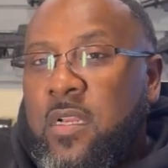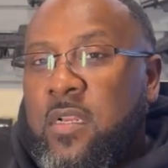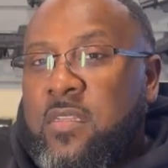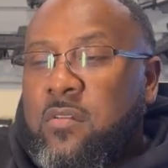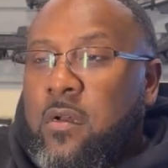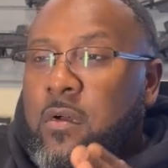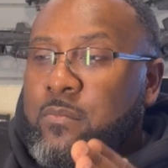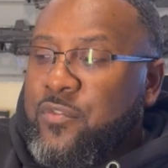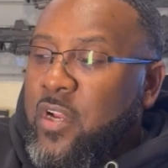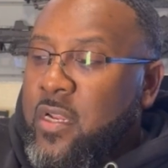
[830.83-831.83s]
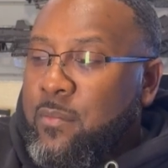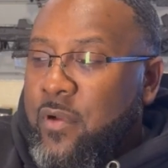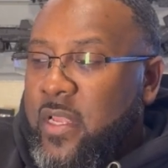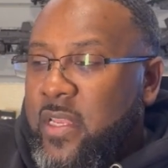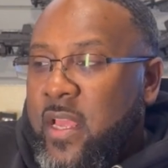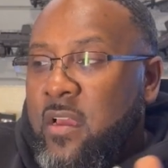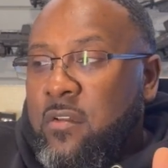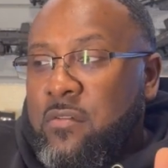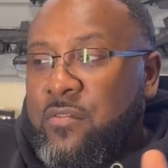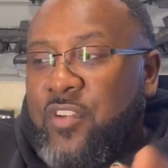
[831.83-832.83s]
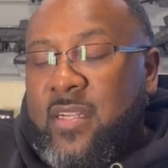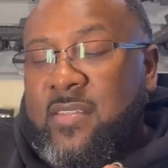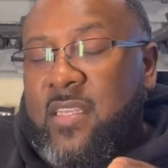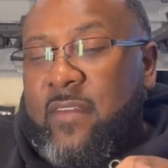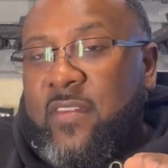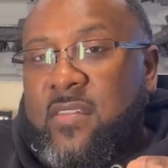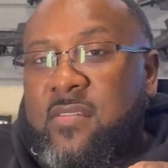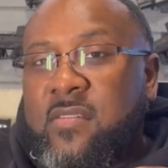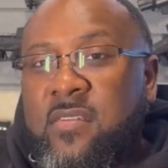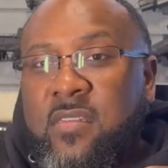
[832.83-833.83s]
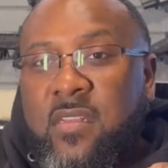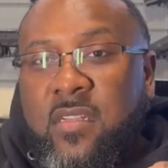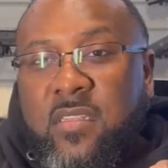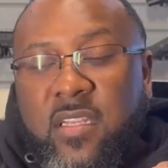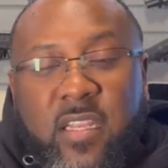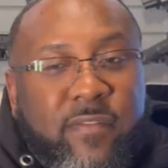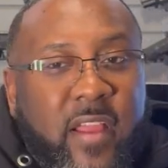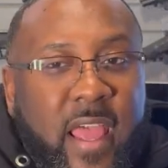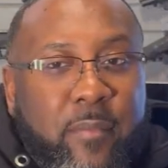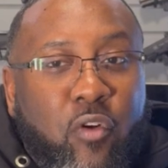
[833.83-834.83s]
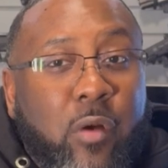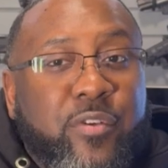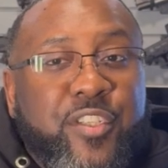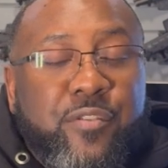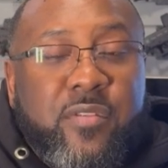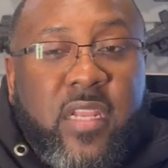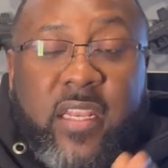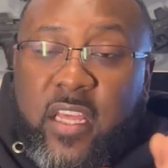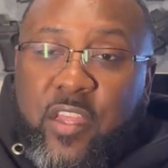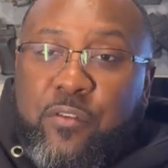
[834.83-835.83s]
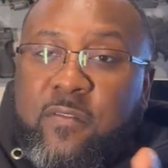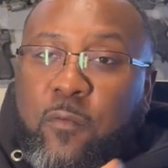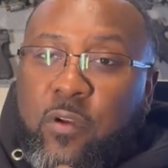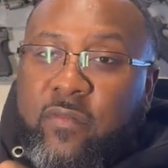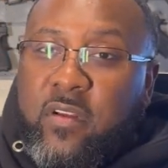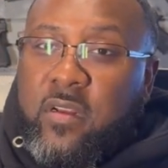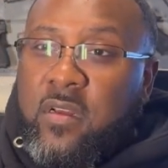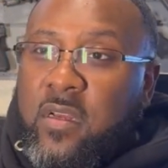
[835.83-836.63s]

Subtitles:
So I'm trying to break it down. I'm trying to see if it's the different ammo I was using. I did use 4 different